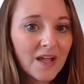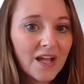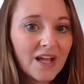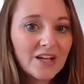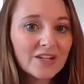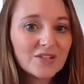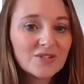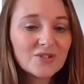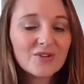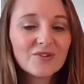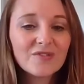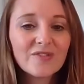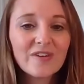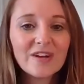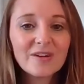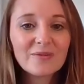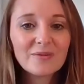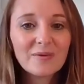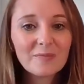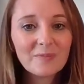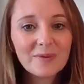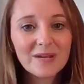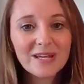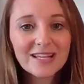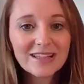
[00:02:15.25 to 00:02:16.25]
So if I
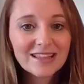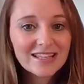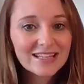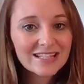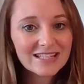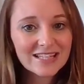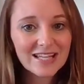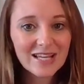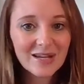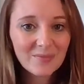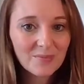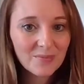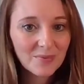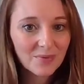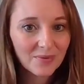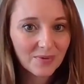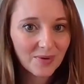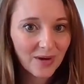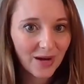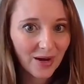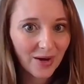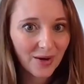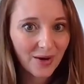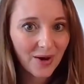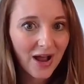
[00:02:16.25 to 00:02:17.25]
repeat the same
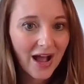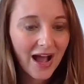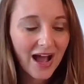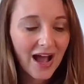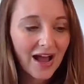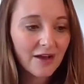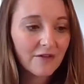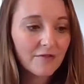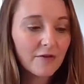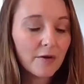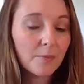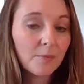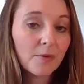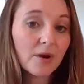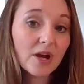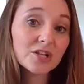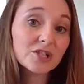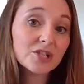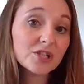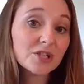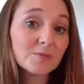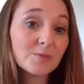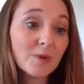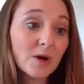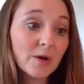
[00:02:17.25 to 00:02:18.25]
prayer out of a
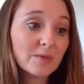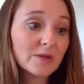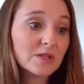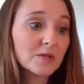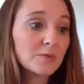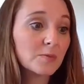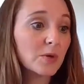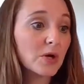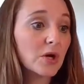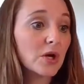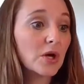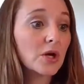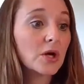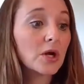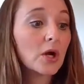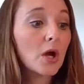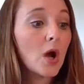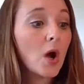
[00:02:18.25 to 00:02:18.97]
Precious Moments book